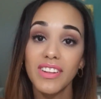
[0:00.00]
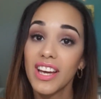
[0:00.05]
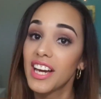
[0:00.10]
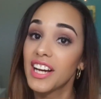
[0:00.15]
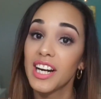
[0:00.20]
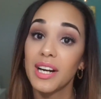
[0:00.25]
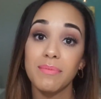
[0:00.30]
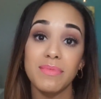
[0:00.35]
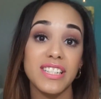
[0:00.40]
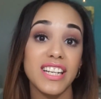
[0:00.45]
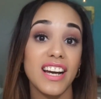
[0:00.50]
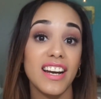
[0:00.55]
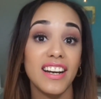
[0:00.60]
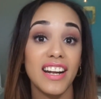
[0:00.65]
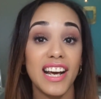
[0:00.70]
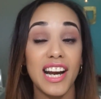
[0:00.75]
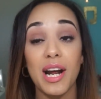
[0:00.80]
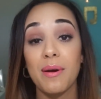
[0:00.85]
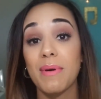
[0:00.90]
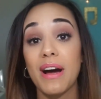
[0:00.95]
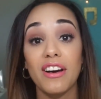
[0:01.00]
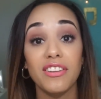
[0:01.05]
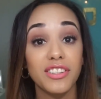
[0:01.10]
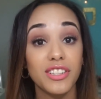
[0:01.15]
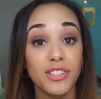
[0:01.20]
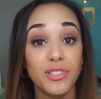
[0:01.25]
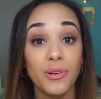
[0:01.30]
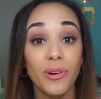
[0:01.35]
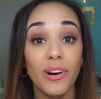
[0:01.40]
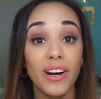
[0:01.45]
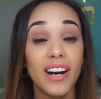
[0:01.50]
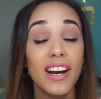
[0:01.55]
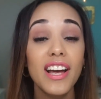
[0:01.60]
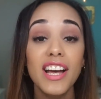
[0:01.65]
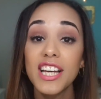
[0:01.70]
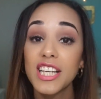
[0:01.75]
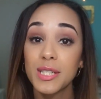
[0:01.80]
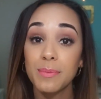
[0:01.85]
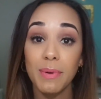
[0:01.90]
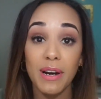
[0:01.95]
and I'm done, and I'm out the door.
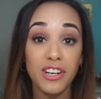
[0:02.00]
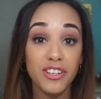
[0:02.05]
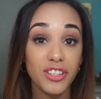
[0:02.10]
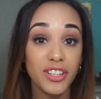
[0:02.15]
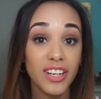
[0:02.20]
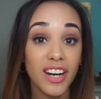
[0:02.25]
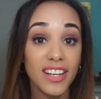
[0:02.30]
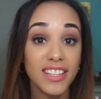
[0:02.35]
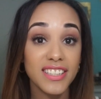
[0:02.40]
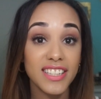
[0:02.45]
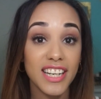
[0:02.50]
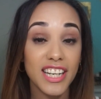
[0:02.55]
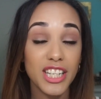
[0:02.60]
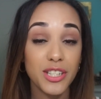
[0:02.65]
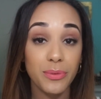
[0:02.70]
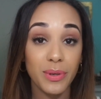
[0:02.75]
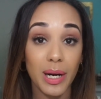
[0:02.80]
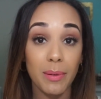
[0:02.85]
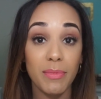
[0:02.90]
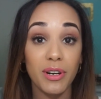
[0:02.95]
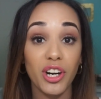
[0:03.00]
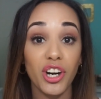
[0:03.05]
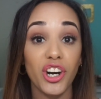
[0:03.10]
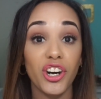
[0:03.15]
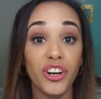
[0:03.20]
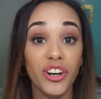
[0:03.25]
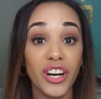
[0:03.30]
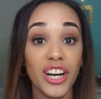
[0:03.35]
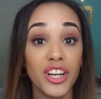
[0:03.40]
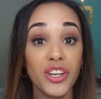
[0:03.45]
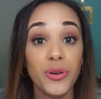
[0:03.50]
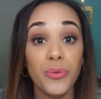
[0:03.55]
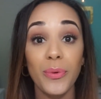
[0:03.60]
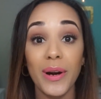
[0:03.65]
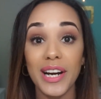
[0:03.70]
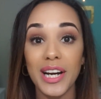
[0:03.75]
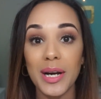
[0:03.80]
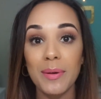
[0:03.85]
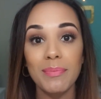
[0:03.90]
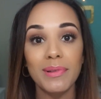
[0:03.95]
Especially on days when I'm in a hurry, you
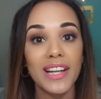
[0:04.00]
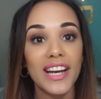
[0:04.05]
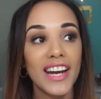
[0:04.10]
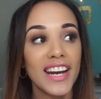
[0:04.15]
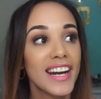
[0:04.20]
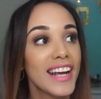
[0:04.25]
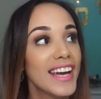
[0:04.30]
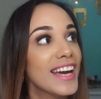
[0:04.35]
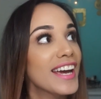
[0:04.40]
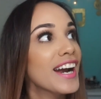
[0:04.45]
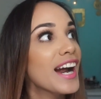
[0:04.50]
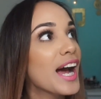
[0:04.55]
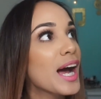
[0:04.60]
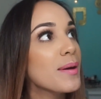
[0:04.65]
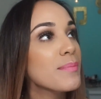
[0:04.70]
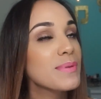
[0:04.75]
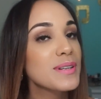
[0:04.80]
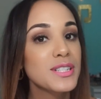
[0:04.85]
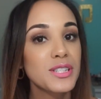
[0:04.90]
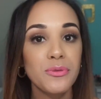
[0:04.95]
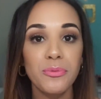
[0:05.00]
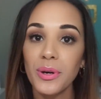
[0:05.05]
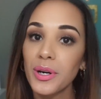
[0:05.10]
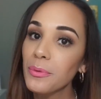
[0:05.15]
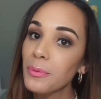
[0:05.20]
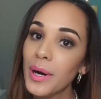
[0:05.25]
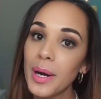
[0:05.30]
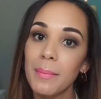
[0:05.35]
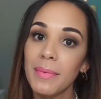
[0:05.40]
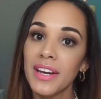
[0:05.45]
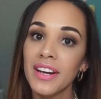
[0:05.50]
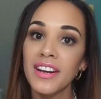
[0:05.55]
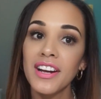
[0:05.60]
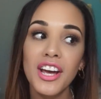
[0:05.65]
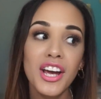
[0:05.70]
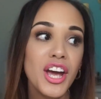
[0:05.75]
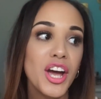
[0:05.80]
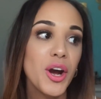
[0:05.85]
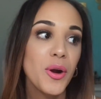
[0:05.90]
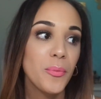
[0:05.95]
wake up late. It happens. We're women.
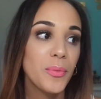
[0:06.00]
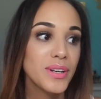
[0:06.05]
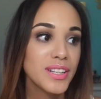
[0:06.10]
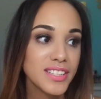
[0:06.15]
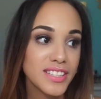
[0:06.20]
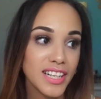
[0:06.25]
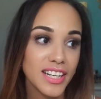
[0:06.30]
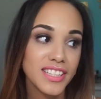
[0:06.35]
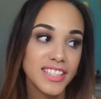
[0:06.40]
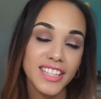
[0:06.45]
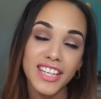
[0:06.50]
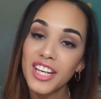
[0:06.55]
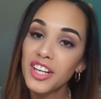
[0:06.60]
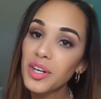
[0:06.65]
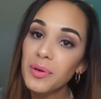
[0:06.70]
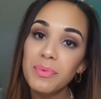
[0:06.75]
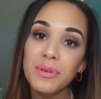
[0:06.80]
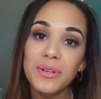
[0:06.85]
We decide to get our